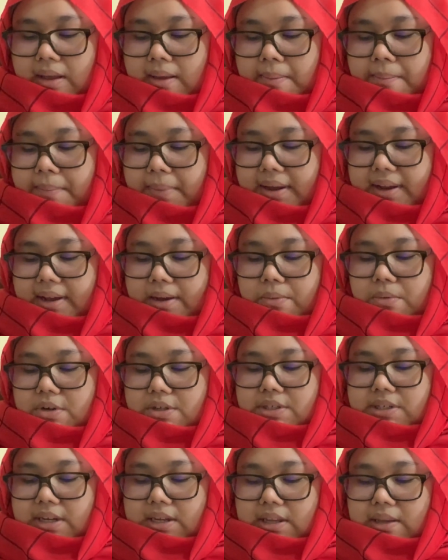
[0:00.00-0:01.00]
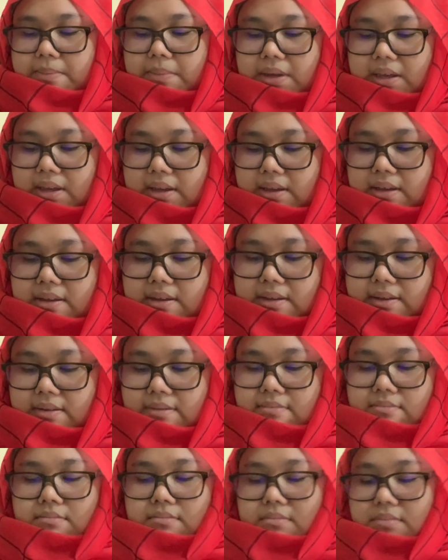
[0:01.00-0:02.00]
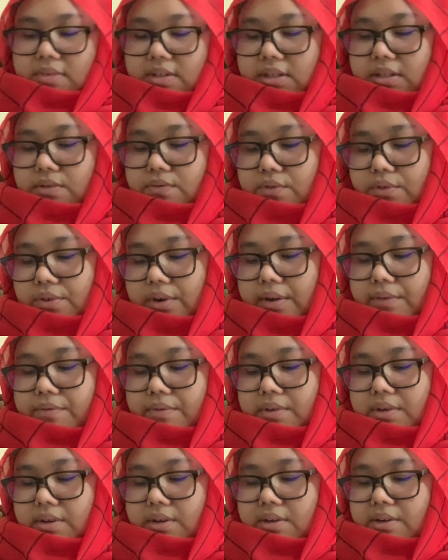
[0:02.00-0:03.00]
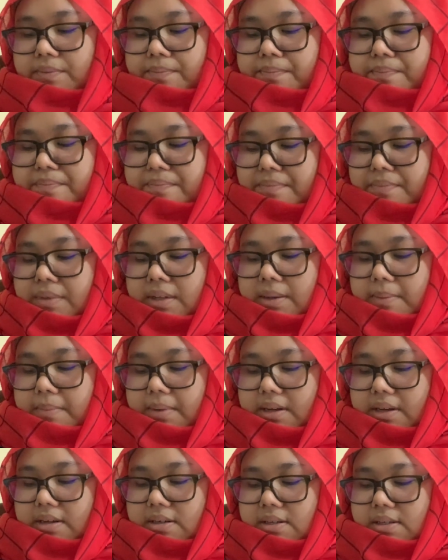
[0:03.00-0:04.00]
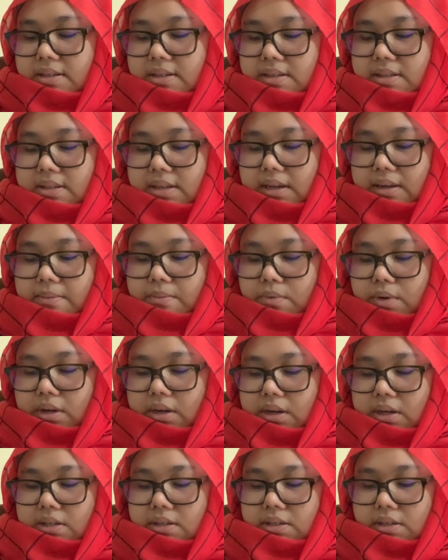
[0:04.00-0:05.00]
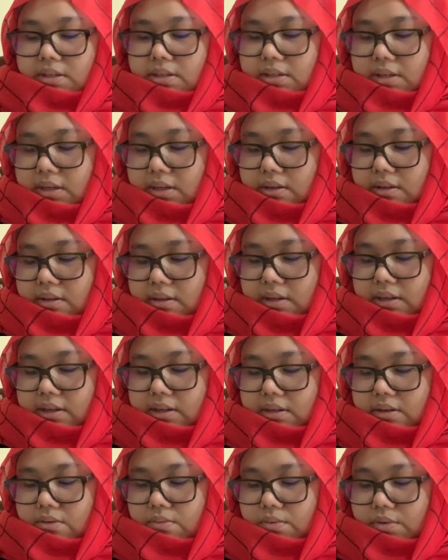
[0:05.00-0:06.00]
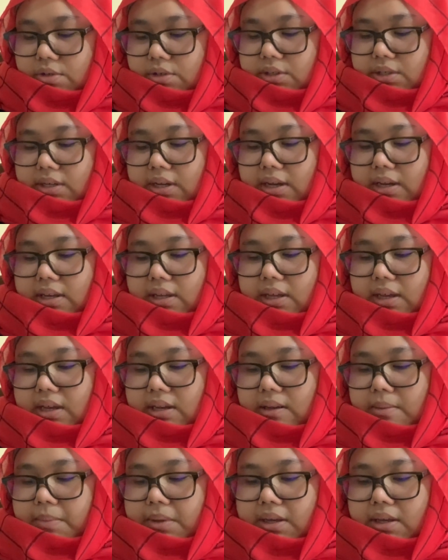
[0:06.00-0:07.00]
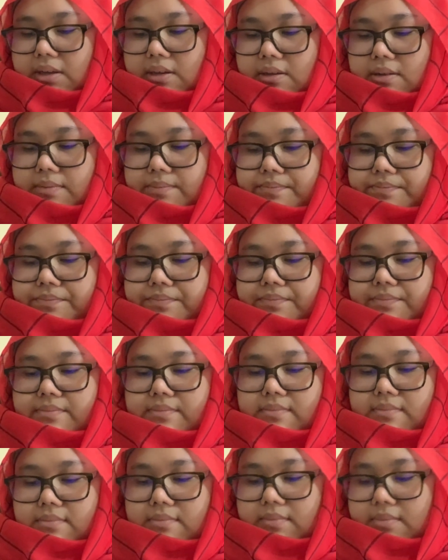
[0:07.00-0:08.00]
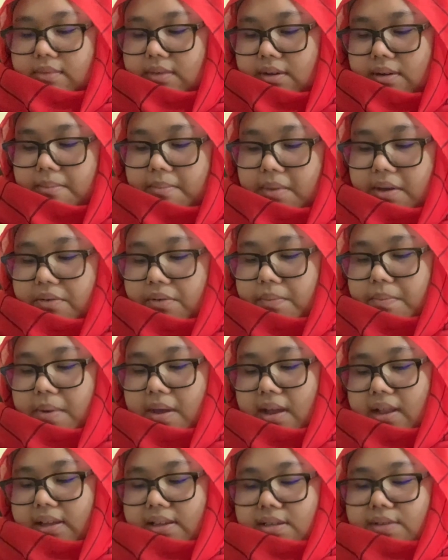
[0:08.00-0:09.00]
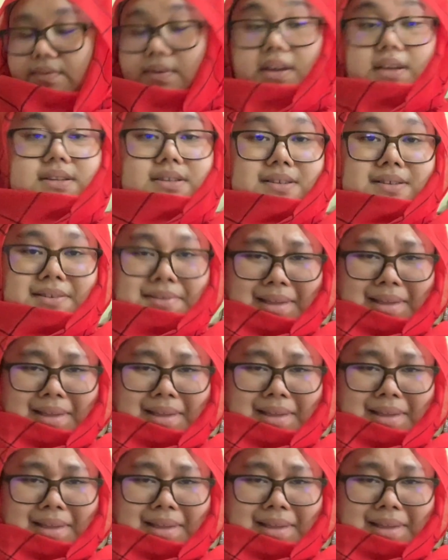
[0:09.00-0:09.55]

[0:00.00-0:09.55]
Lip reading: but I watch anime since forever. But there's a time where I just like I didn't watch any anime. My rebellious face.